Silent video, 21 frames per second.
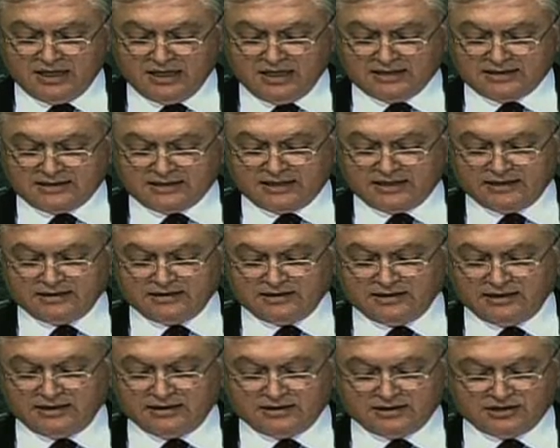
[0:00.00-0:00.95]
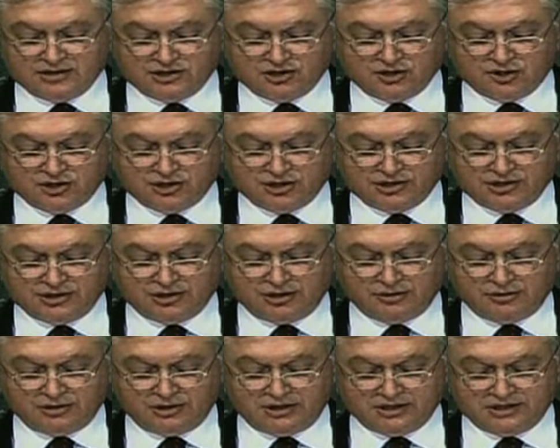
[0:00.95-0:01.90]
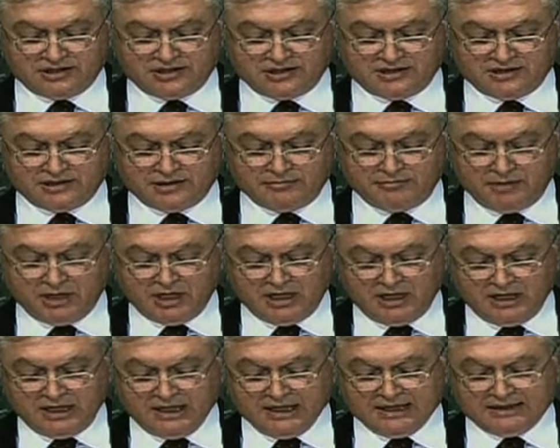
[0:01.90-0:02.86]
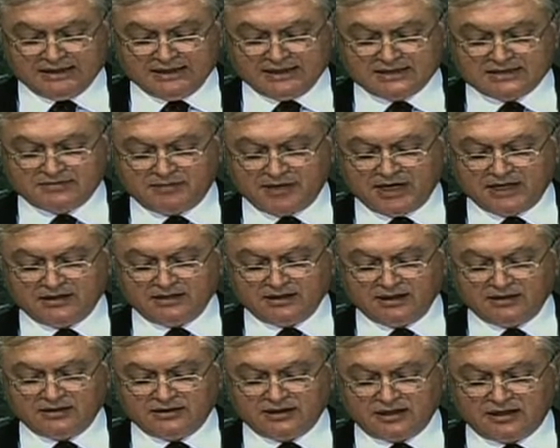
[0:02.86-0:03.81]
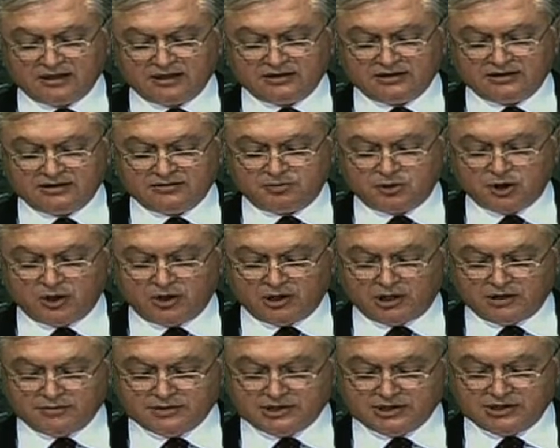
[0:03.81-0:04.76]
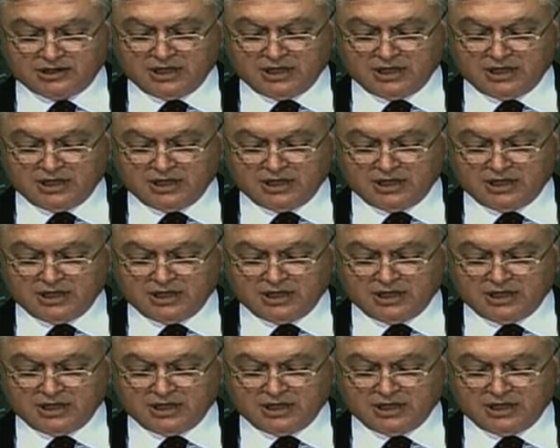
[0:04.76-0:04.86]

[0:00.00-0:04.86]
strengthening the social security system, and expanding targeted programs